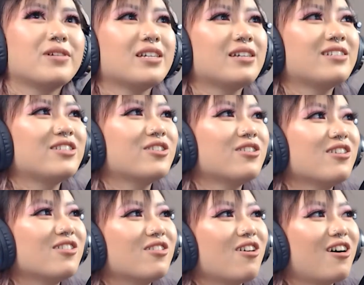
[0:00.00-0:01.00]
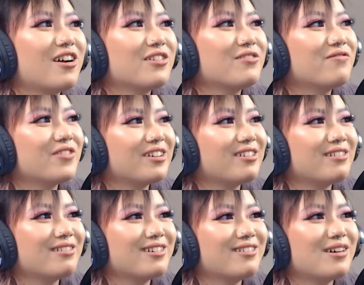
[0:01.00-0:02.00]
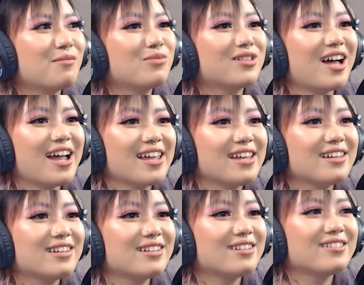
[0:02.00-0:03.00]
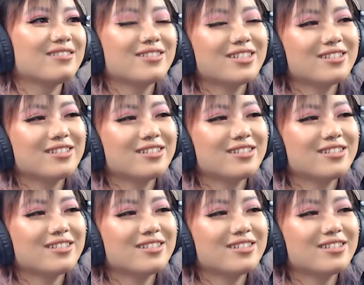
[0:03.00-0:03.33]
It took a lot of applying and